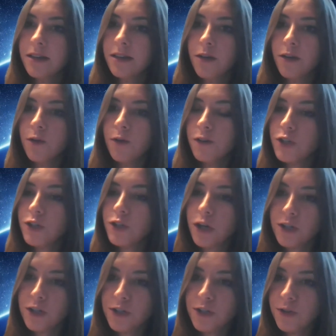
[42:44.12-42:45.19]

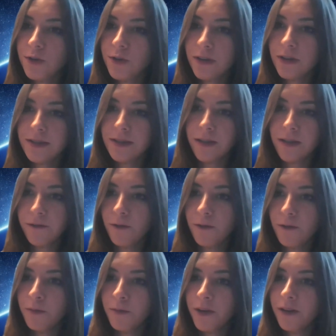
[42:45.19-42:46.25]
overcharged you on a cell
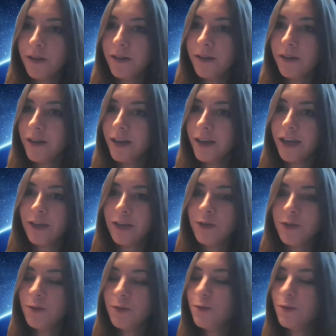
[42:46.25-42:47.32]
phone bill, and
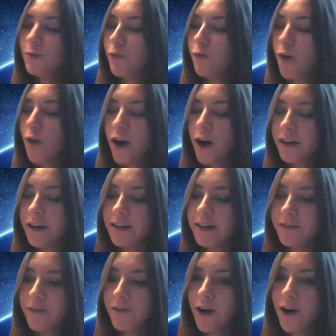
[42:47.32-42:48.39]
you fought it
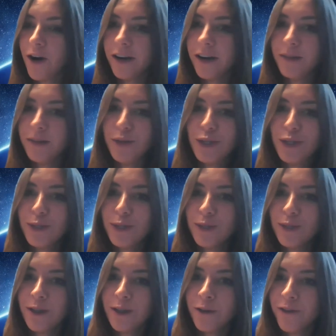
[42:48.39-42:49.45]
and fought it because it was
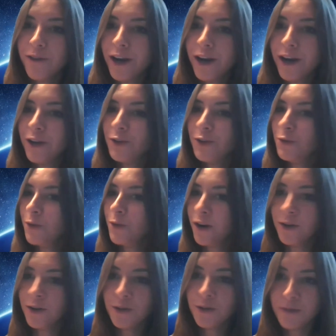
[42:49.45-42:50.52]
unfair. You knew one
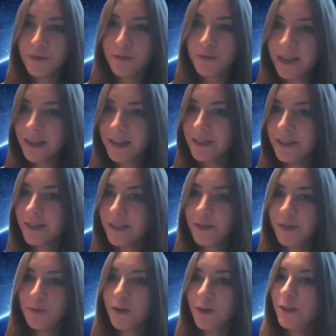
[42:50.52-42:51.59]
hundred percent you
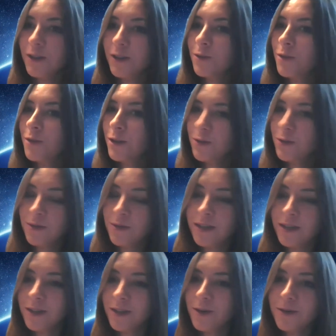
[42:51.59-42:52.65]
weren't the one using
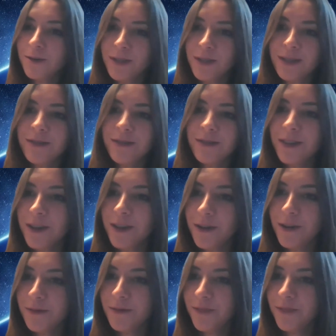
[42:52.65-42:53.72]
those, you
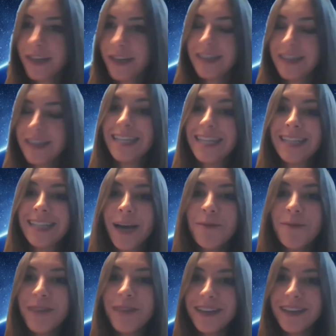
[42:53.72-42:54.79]
know, daytime
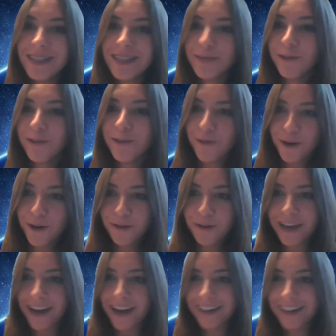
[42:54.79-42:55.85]
minutes before we
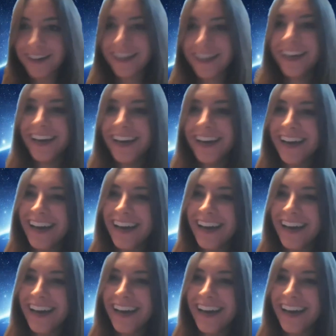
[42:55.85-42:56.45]
had, you